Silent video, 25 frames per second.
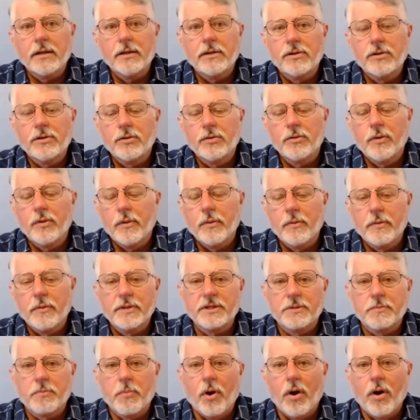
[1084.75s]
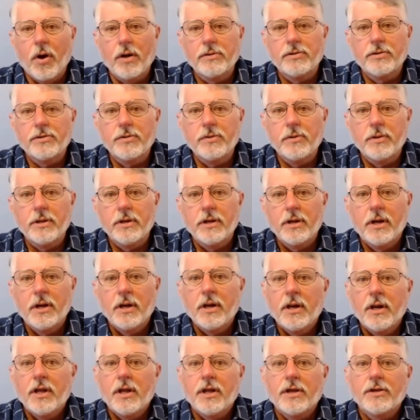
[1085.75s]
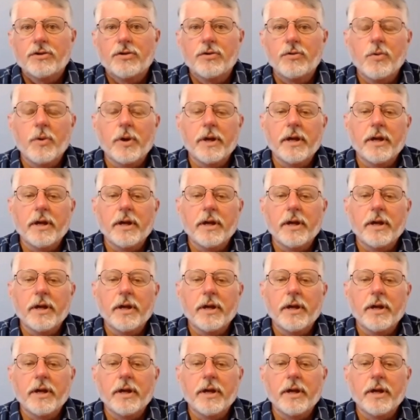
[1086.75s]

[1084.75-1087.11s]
Do we respond to it? Do we